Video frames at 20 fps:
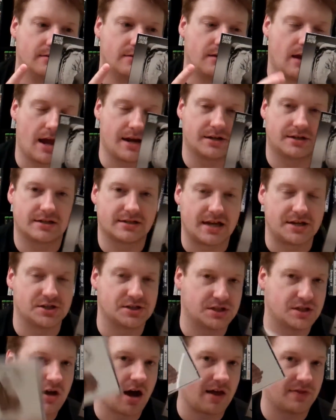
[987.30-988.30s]
because I
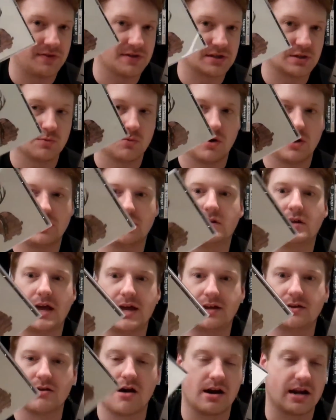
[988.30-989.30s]
just got this one
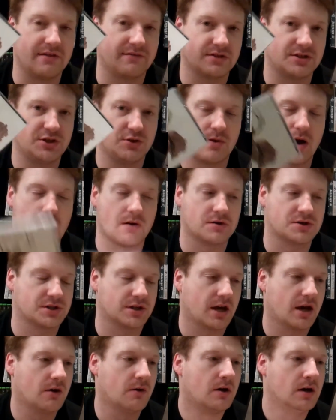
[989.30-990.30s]
like not even 2 hours
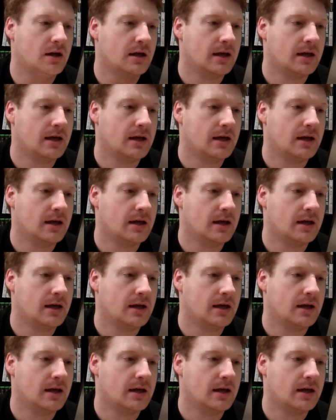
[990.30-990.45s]
ago.